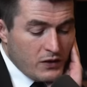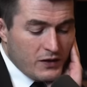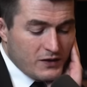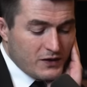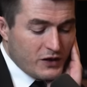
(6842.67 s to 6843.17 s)

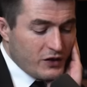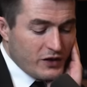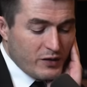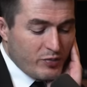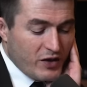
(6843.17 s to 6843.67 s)
Yeah, the
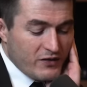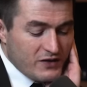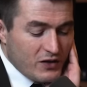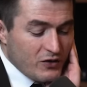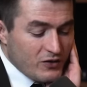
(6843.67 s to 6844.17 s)
security, the
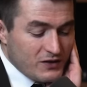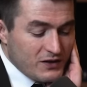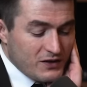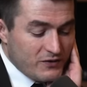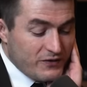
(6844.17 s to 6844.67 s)
privacy, all those
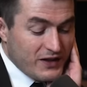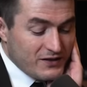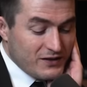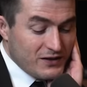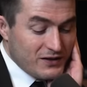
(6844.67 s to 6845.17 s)
things are
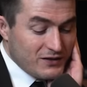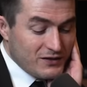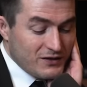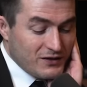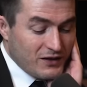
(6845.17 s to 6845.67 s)
fascinating
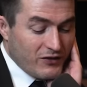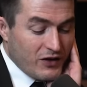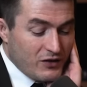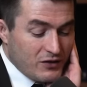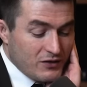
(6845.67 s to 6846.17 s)
of
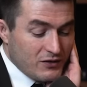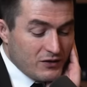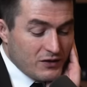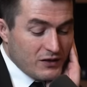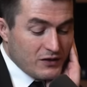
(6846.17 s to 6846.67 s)
how to,
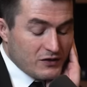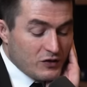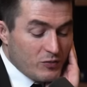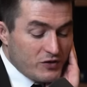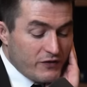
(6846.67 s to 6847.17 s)
because
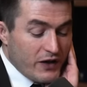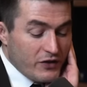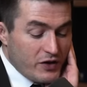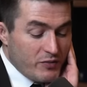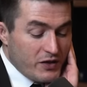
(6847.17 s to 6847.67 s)
so much
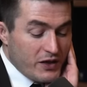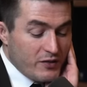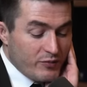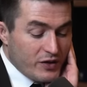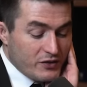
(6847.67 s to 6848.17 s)
value can be
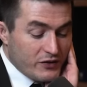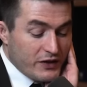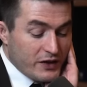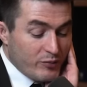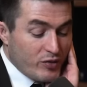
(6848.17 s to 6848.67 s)
gained by
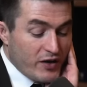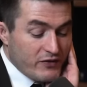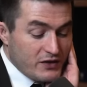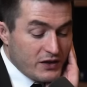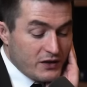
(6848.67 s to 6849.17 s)
training on
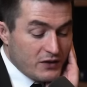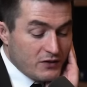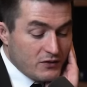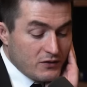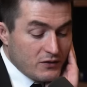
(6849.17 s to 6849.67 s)
private
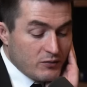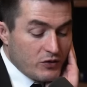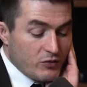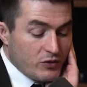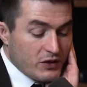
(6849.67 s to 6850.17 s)
data, but
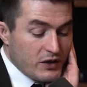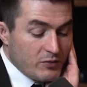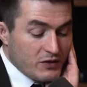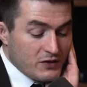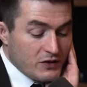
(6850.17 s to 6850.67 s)
you want to
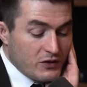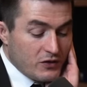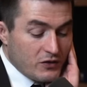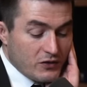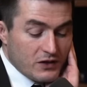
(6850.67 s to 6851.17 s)
keep this secure.